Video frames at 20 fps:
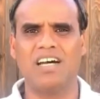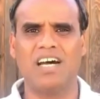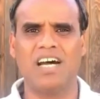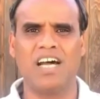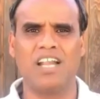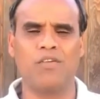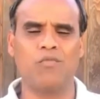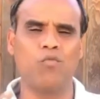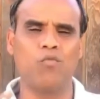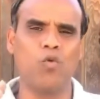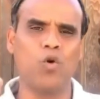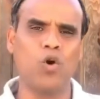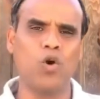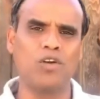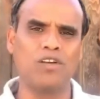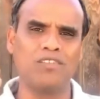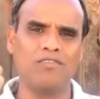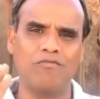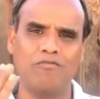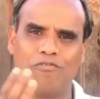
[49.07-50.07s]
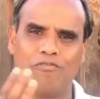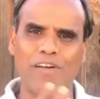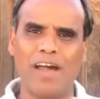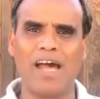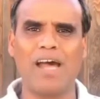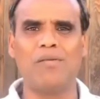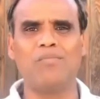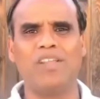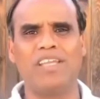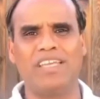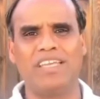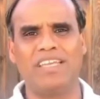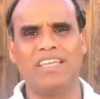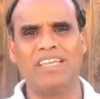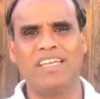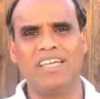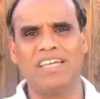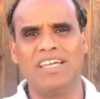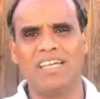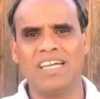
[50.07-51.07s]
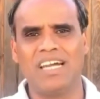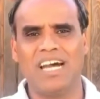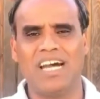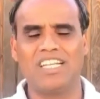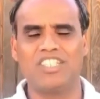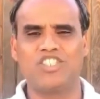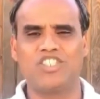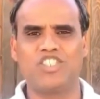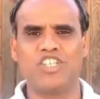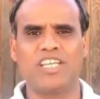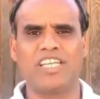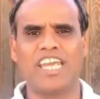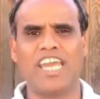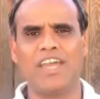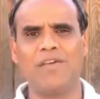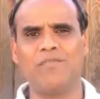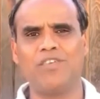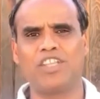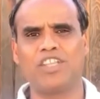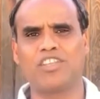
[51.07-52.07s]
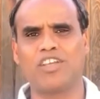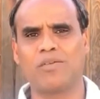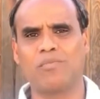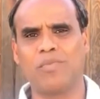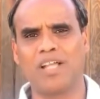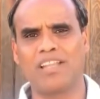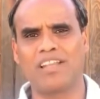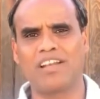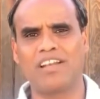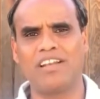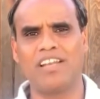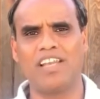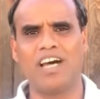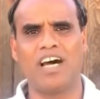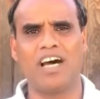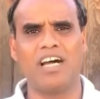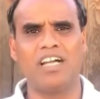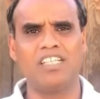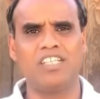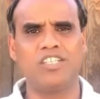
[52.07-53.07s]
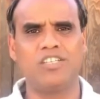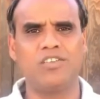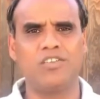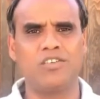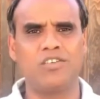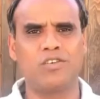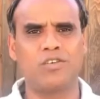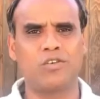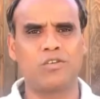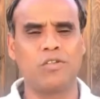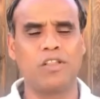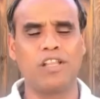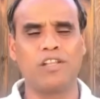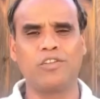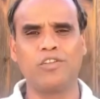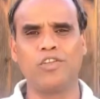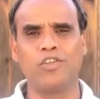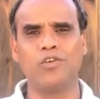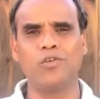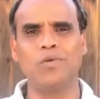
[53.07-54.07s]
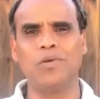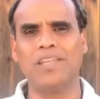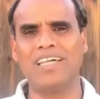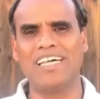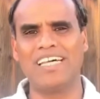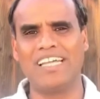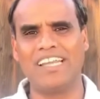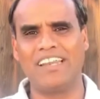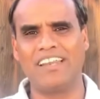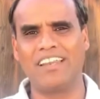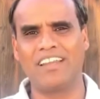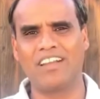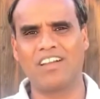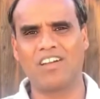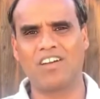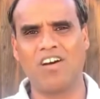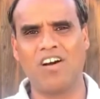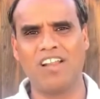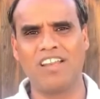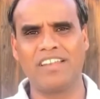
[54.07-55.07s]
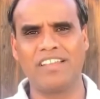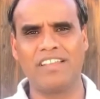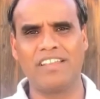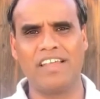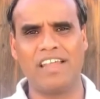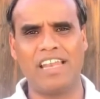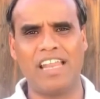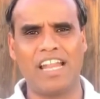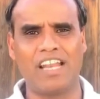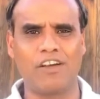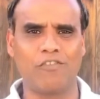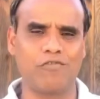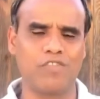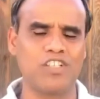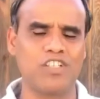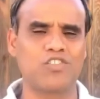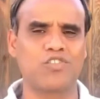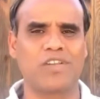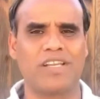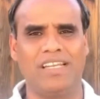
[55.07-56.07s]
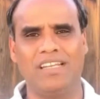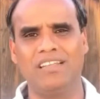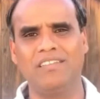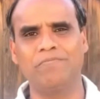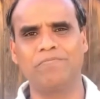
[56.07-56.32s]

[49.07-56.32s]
and own family and she came with her mother-in-law to the new land called the land of Israel.